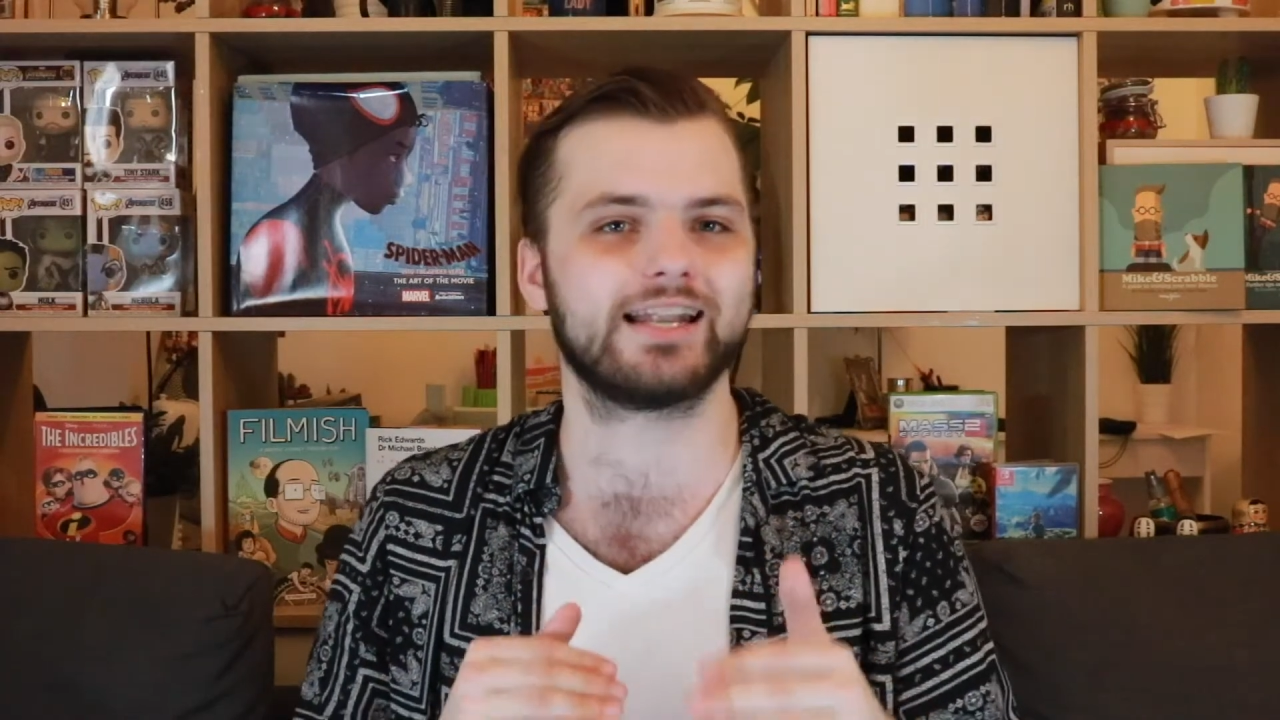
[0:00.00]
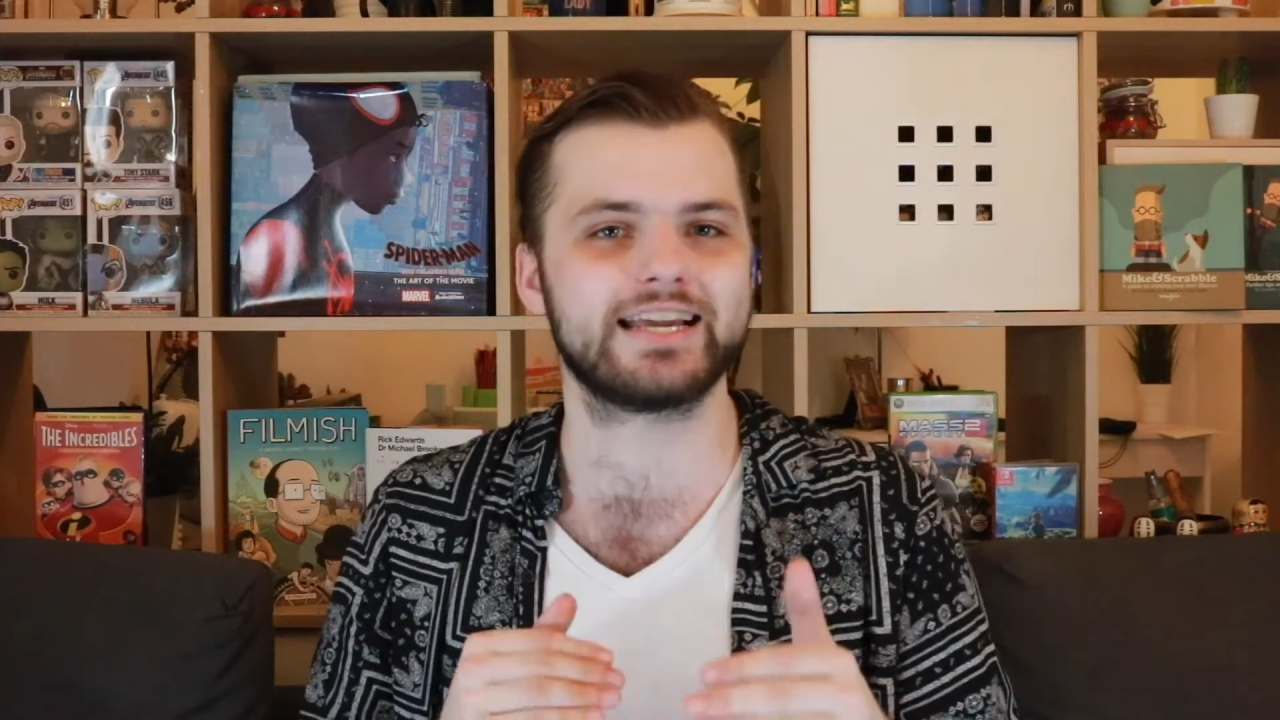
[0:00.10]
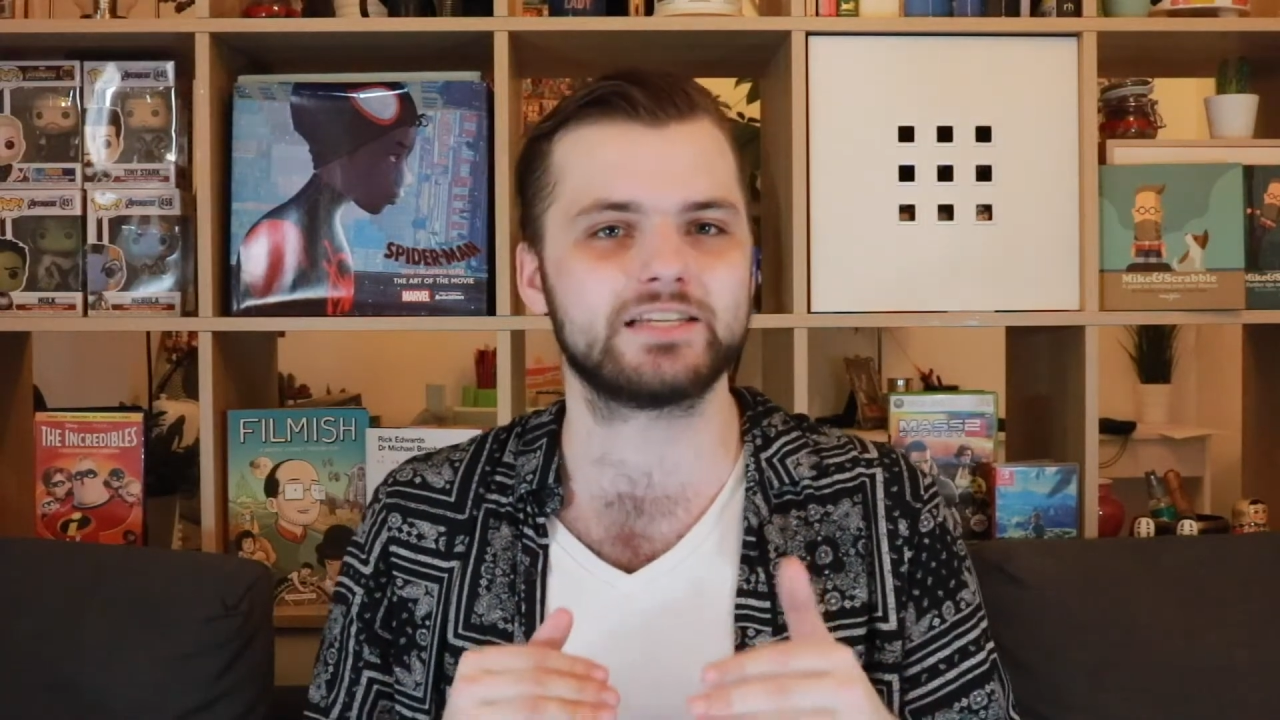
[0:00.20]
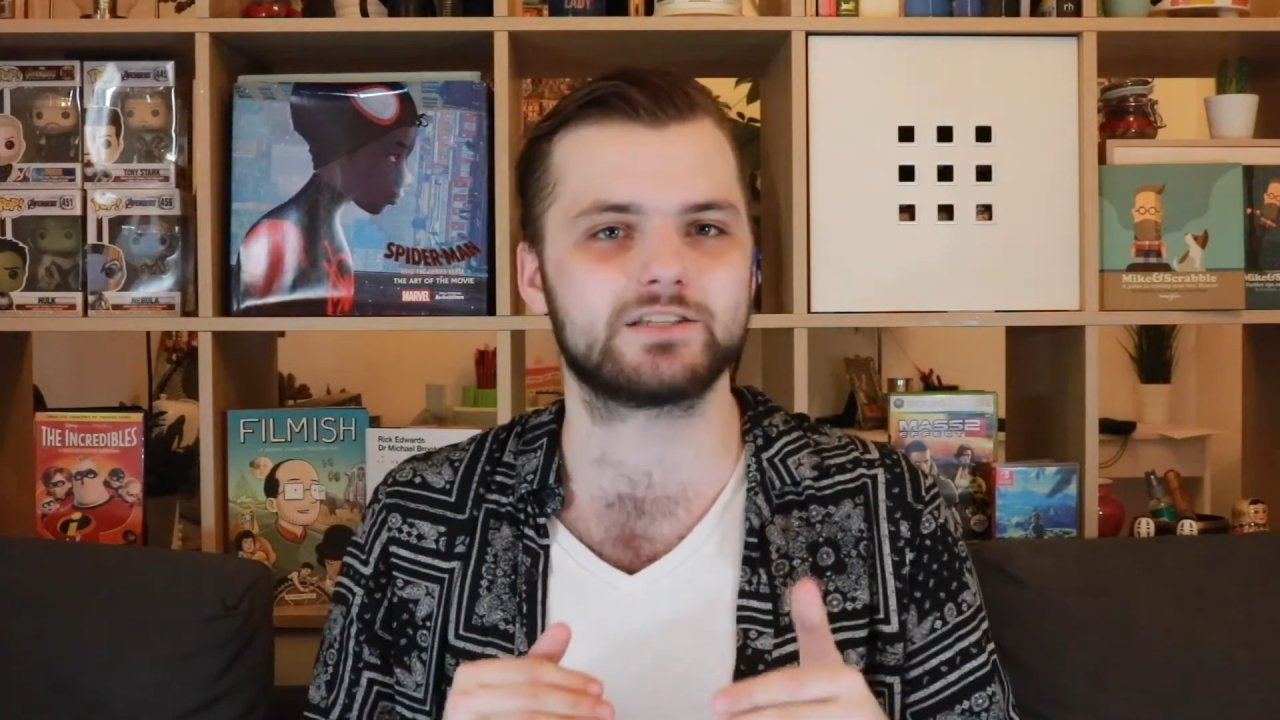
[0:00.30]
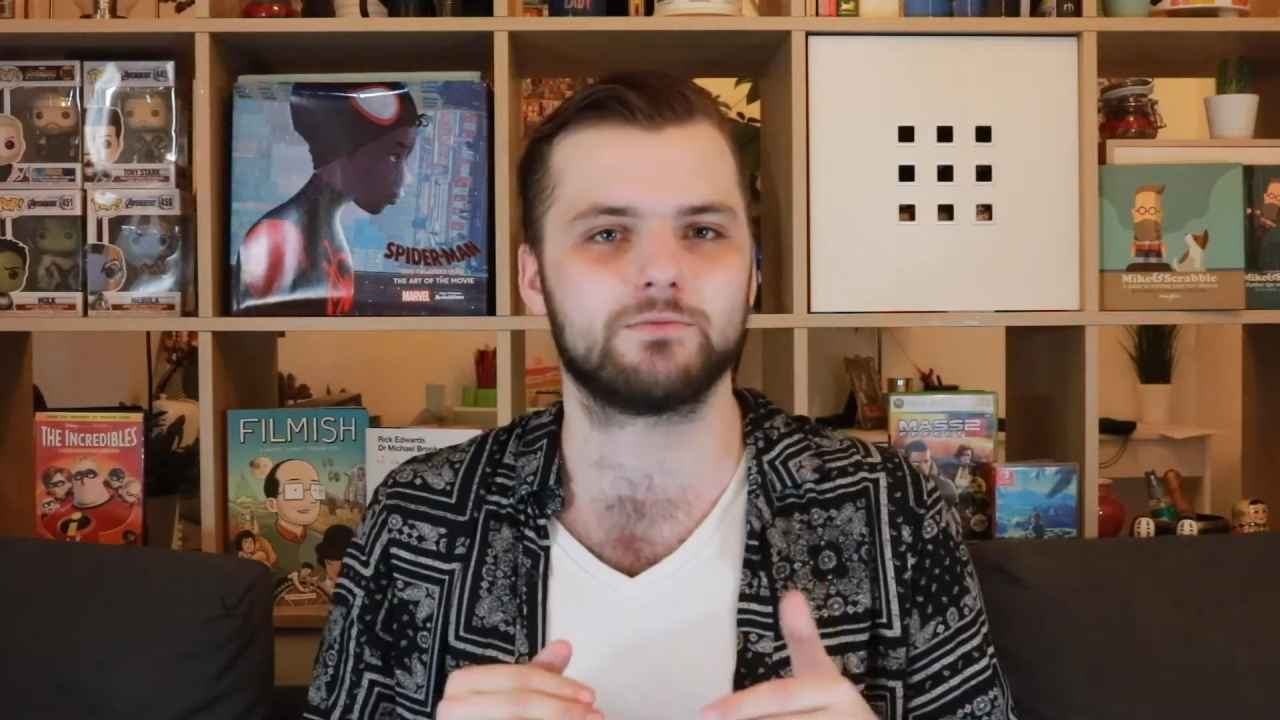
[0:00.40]

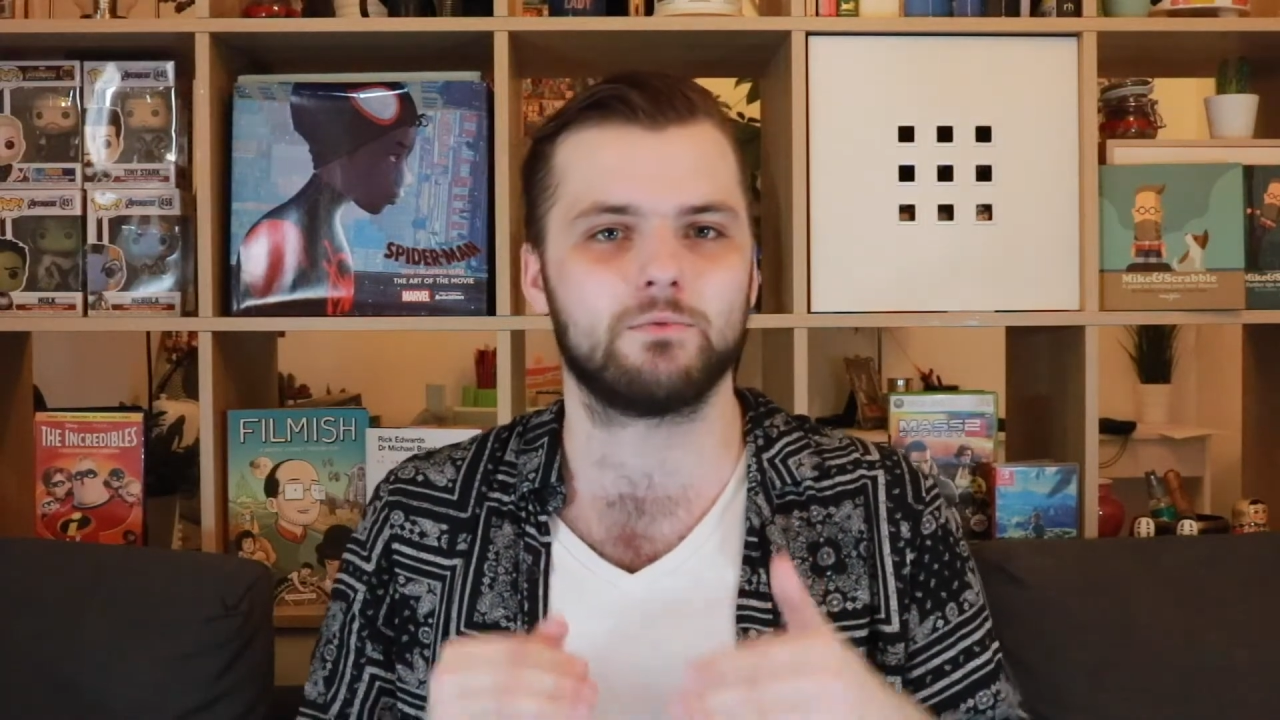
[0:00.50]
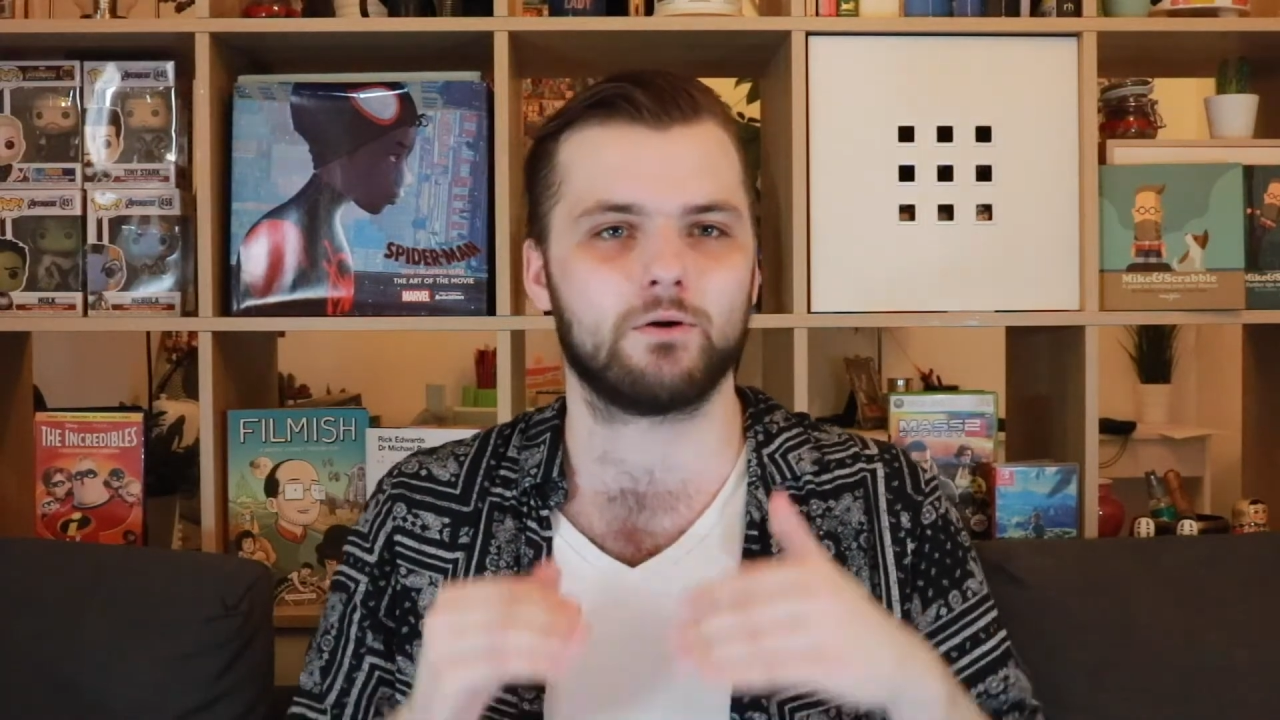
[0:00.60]
least